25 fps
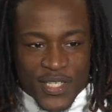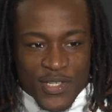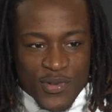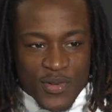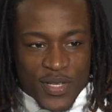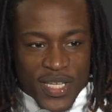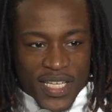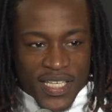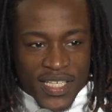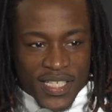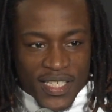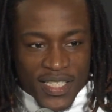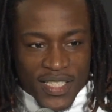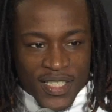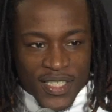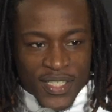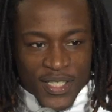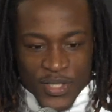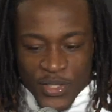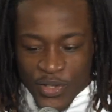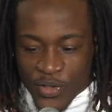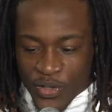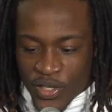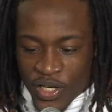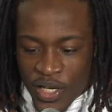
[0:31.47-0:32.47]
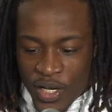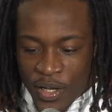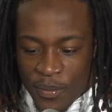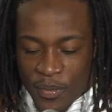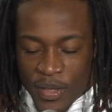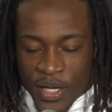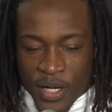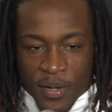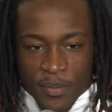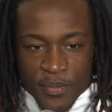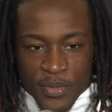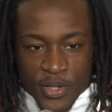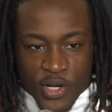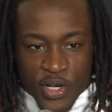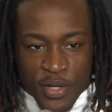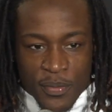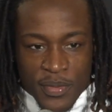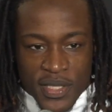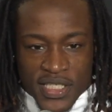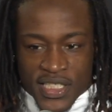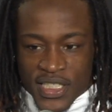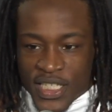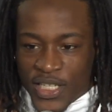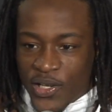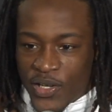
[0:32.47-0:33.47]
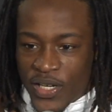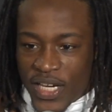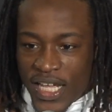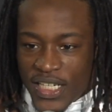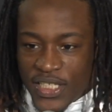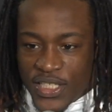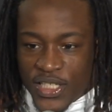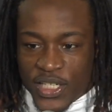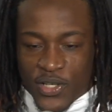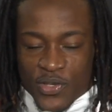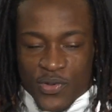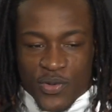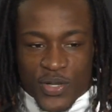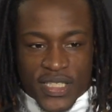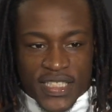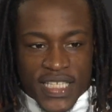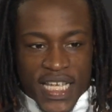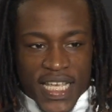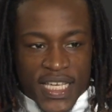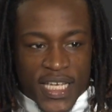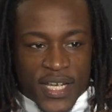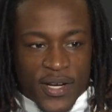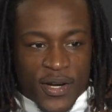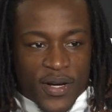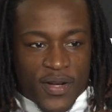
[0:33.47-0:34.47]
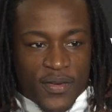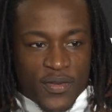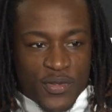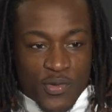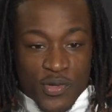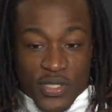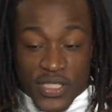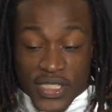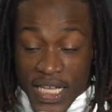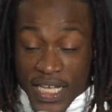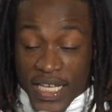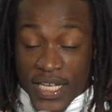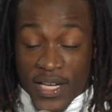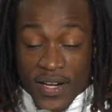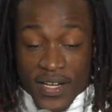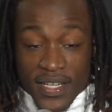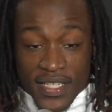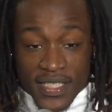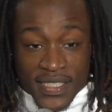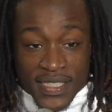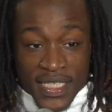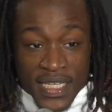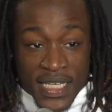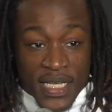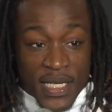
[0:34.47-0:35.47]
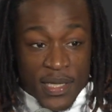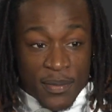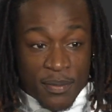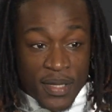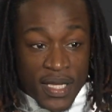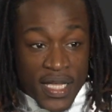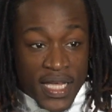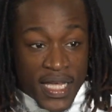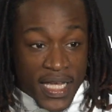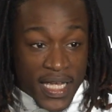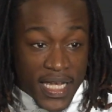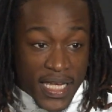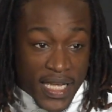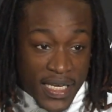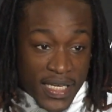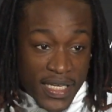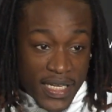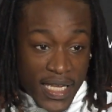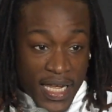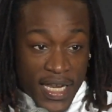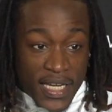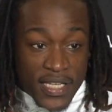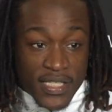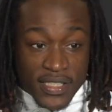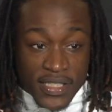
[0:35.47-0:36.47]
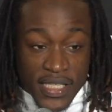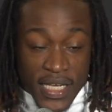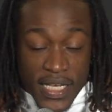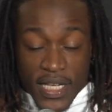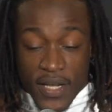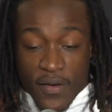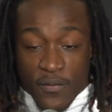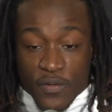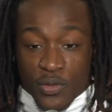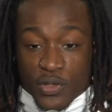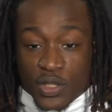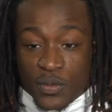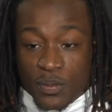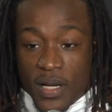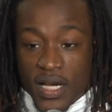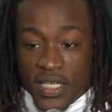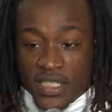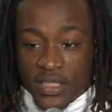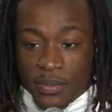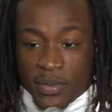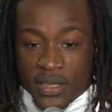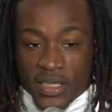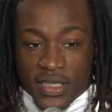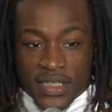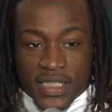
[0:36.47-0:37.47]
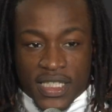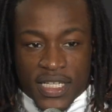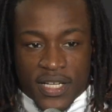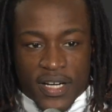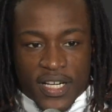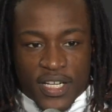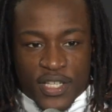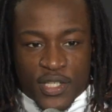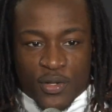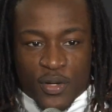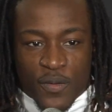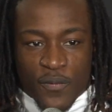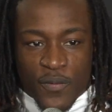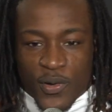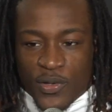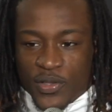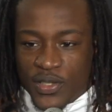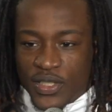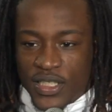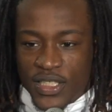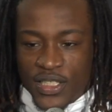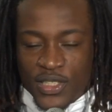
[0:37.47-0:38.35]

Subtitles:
You can, you're going to be a senior next year, and you can take care of this team and take care of your responsibilities here at the university.